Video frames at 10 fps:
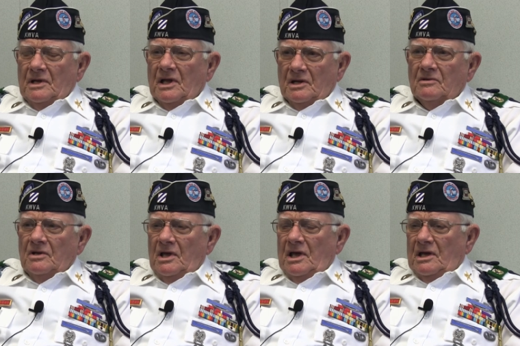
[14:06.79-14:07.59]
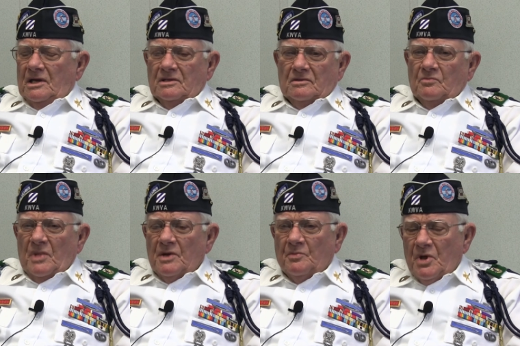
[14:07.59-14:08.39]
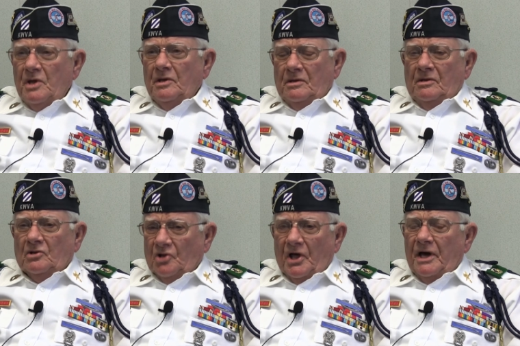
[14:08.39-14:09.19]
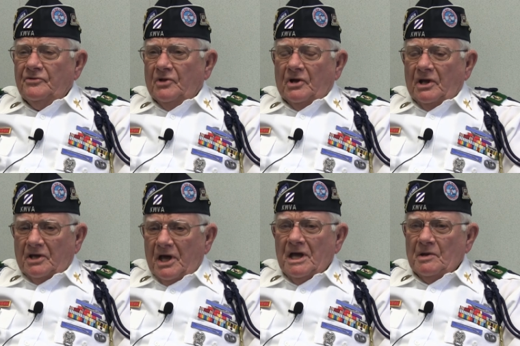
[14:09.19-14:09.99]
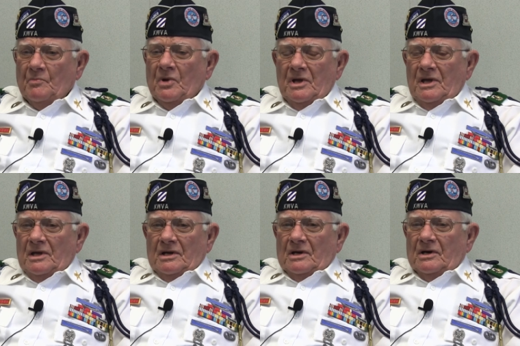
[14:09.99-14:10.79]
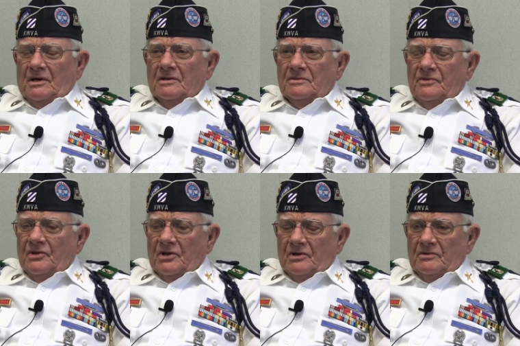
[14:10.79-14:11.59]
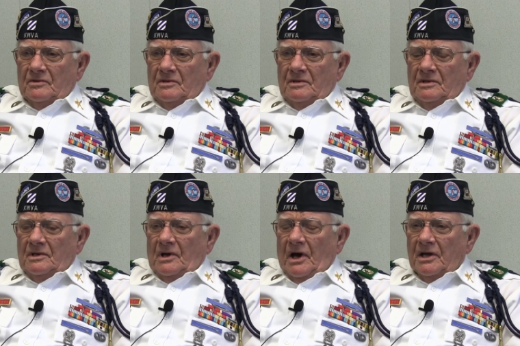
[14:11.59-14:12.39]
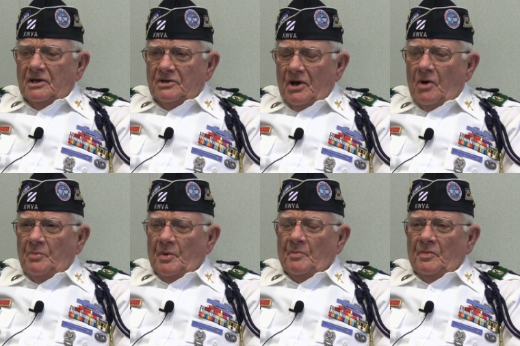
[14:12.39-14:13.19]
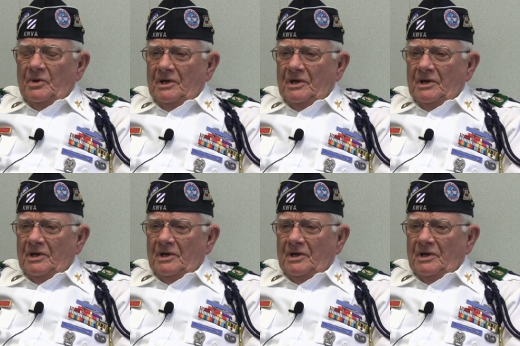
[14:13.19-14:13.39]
and it made me glad that I came, uh, that I could help them.